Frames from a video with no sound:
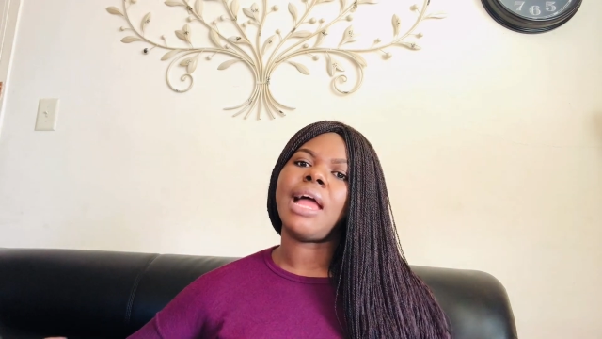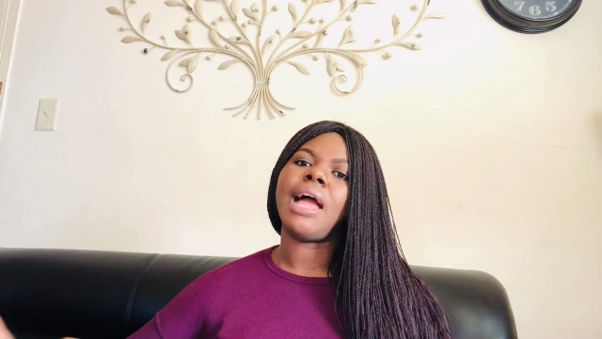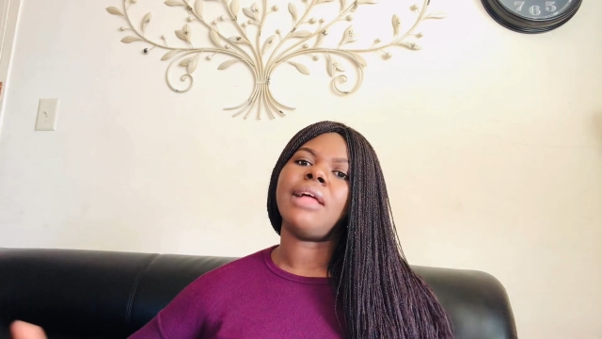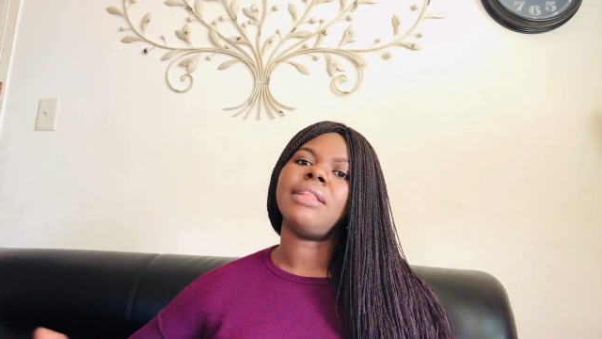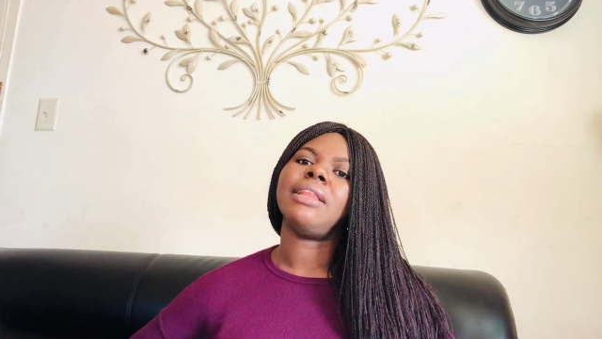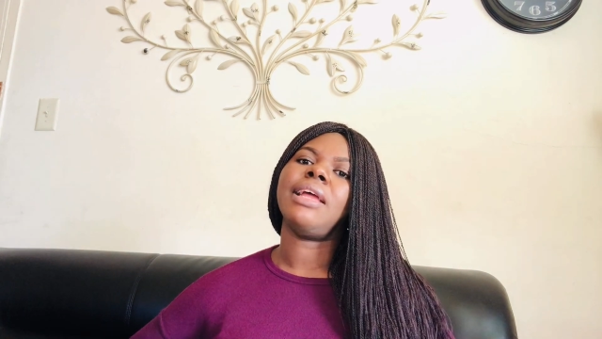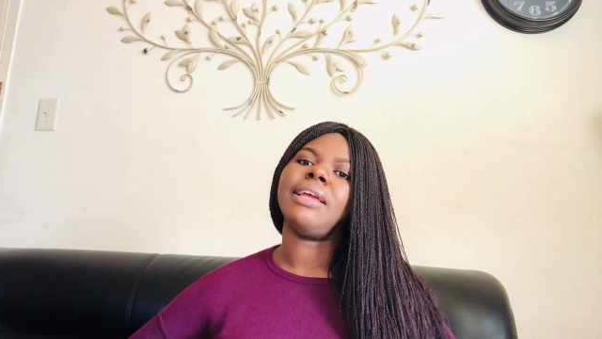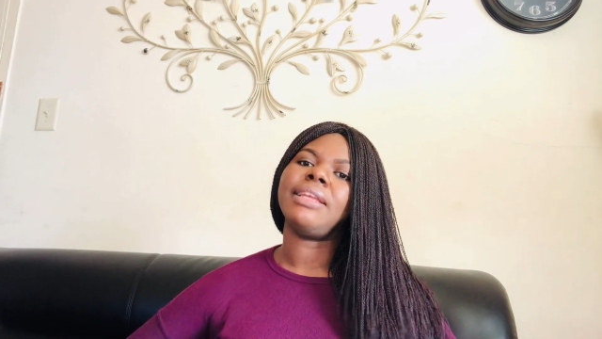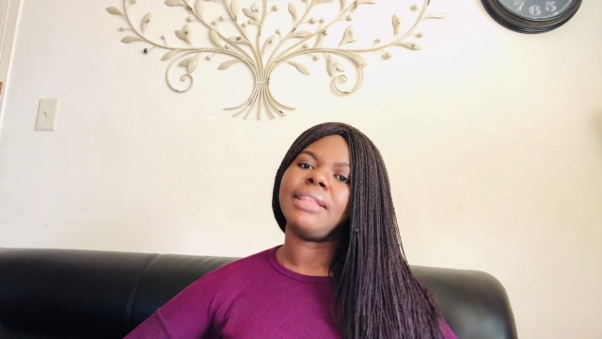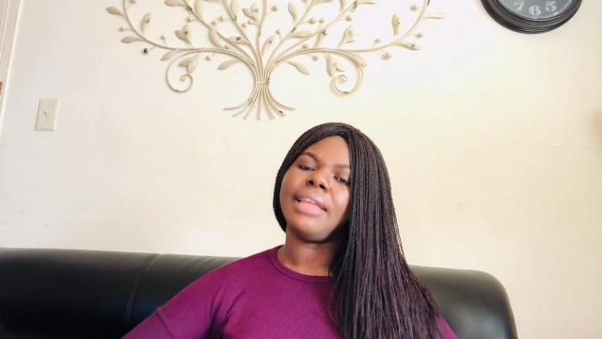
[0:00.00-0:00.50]

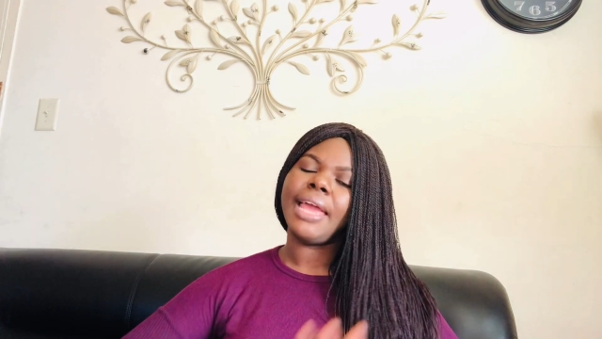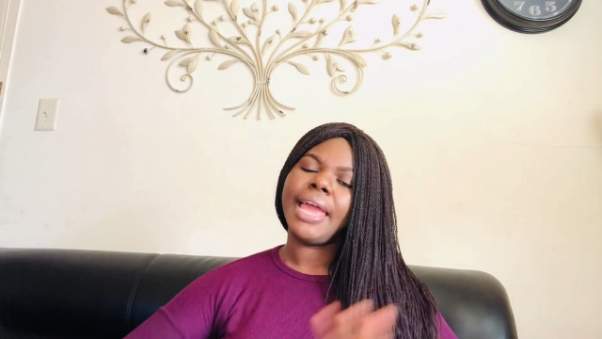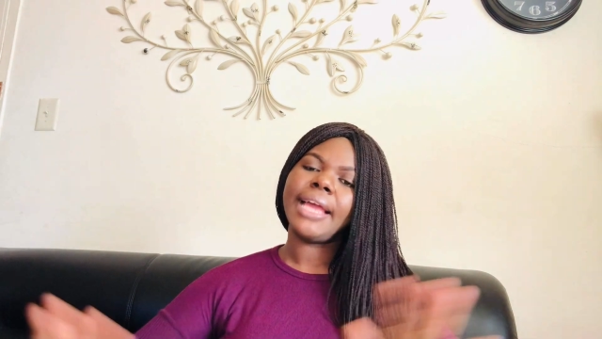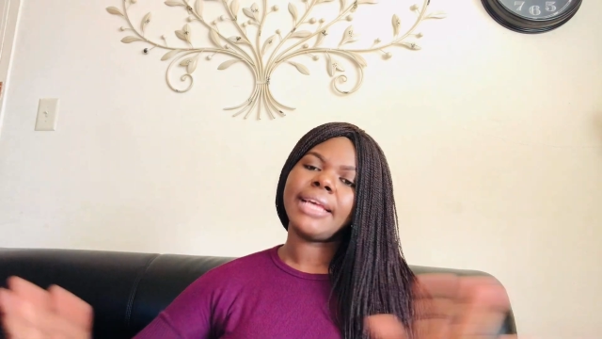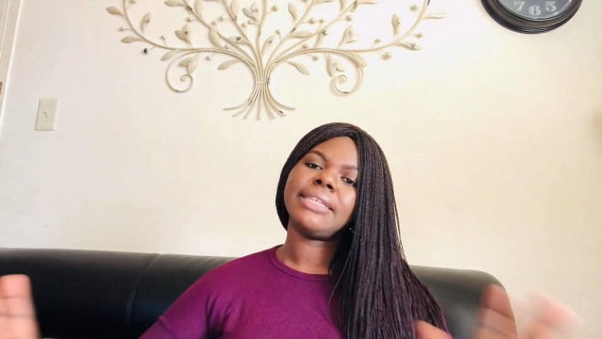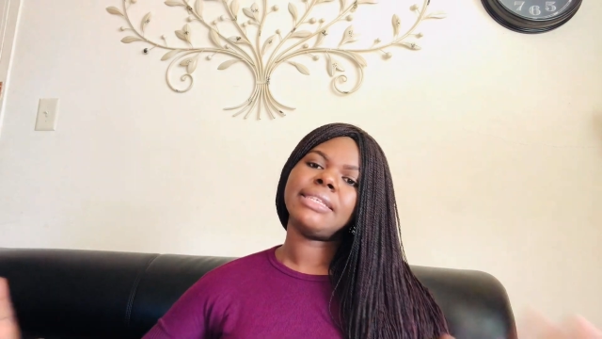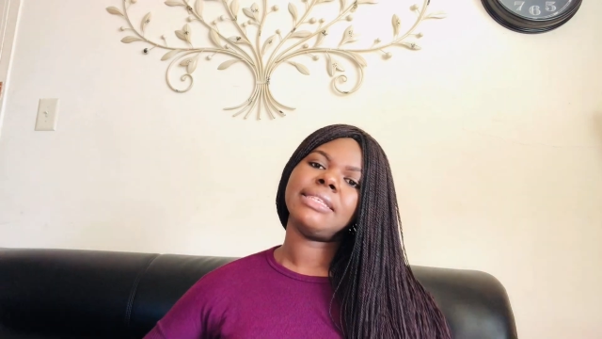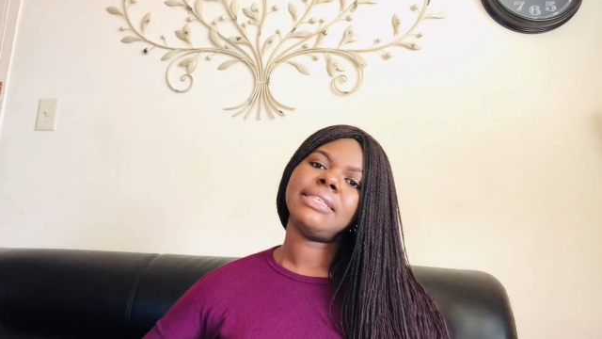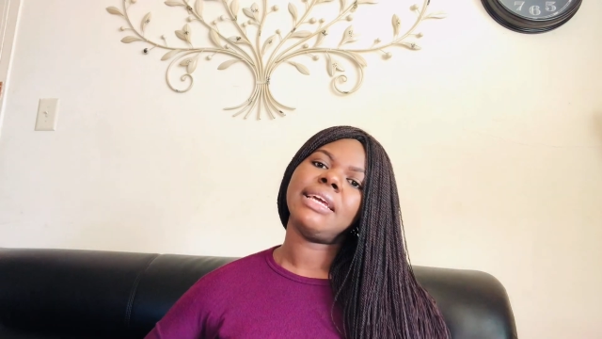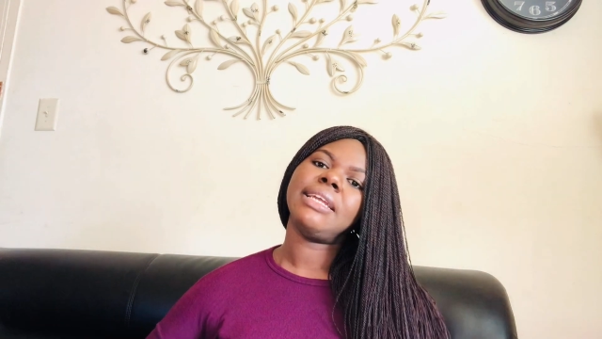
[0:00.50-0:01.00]
are like the
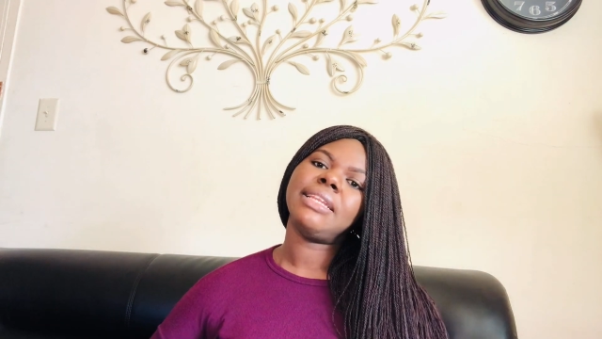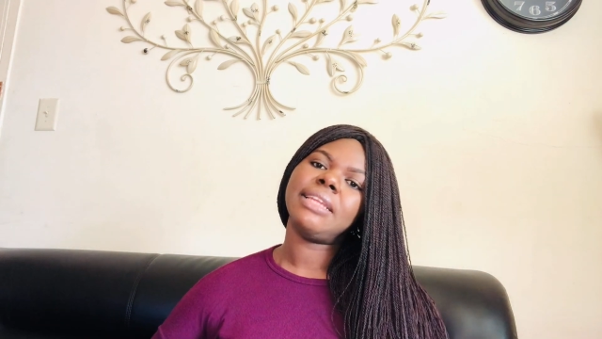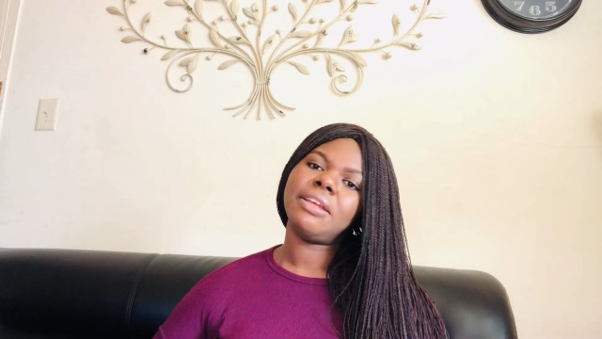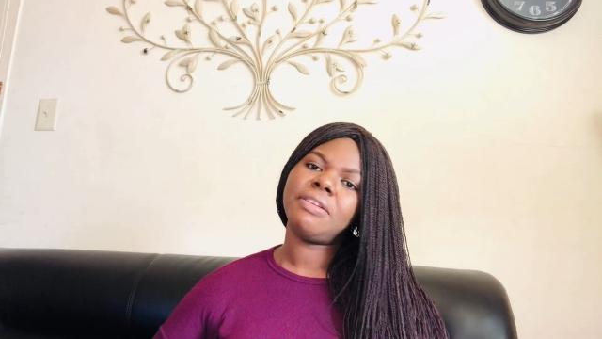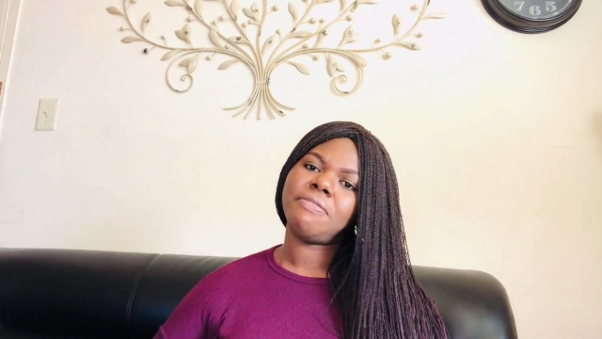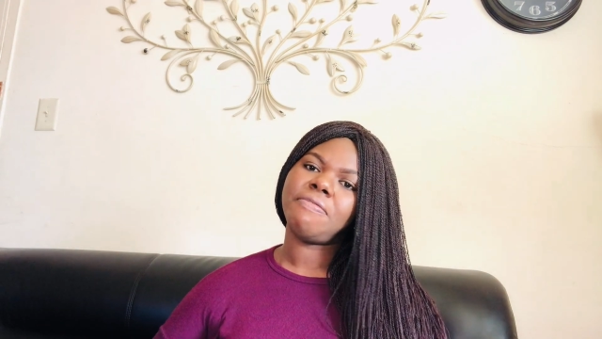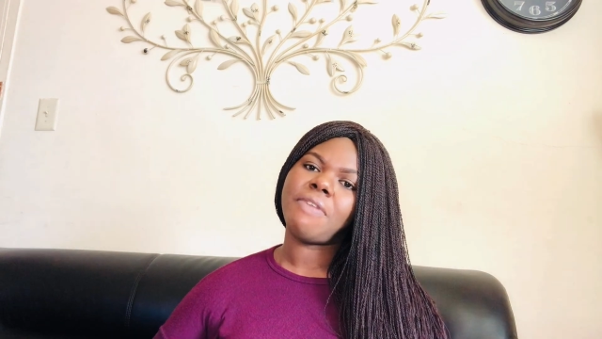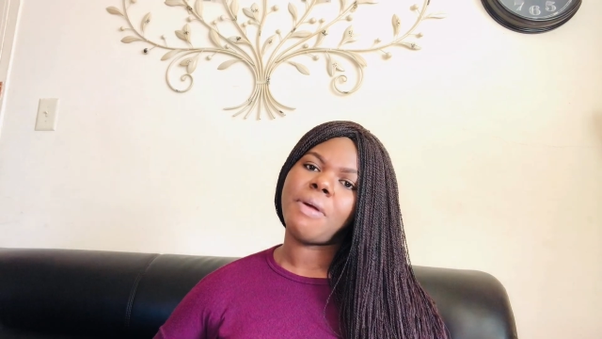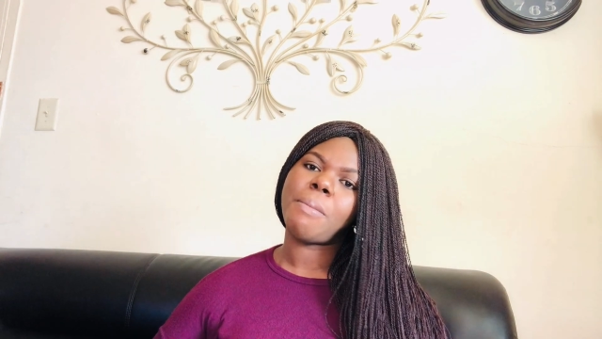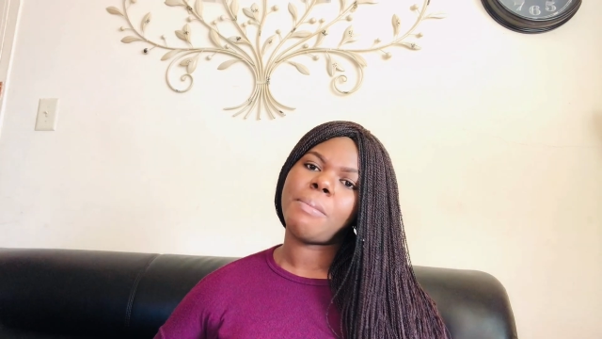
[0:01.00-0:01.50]

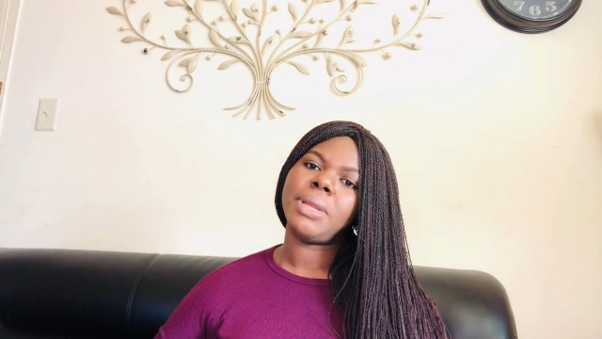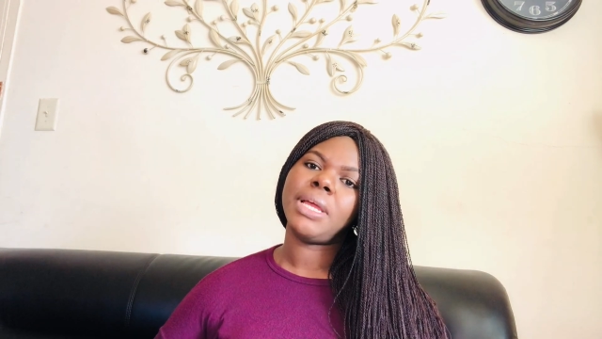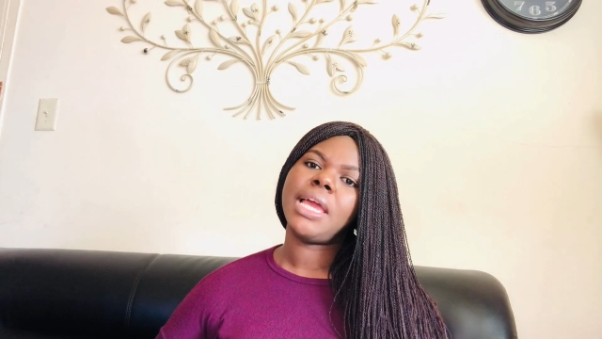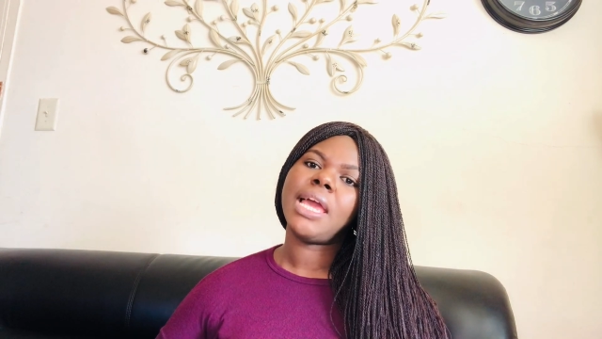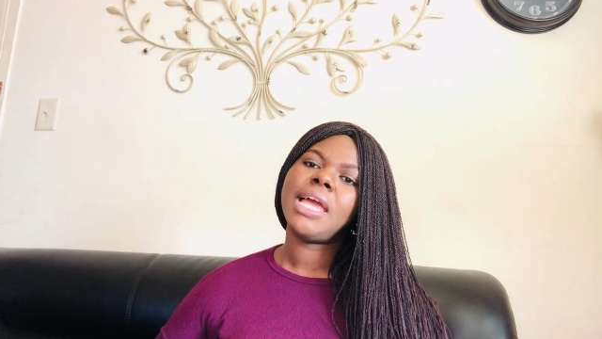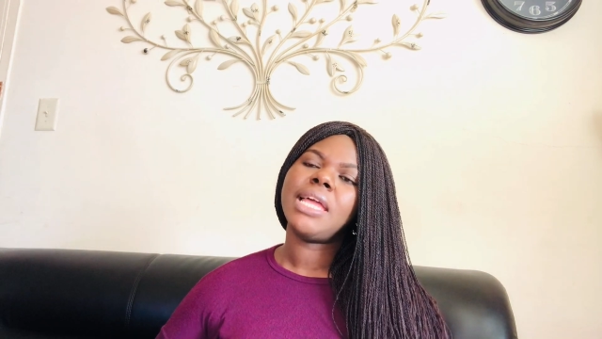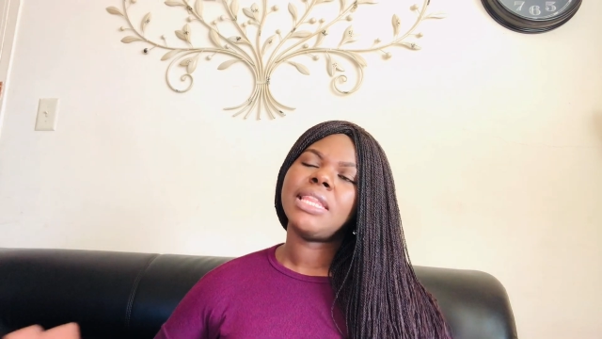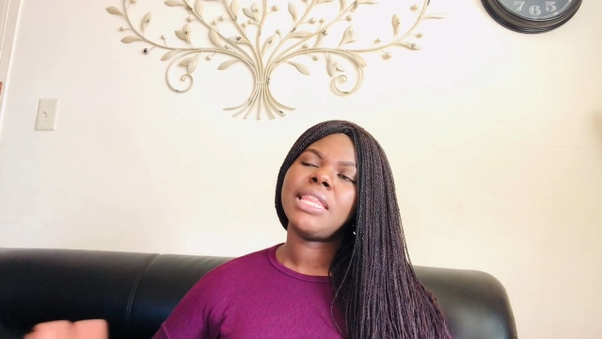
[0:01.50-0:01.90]
extended family.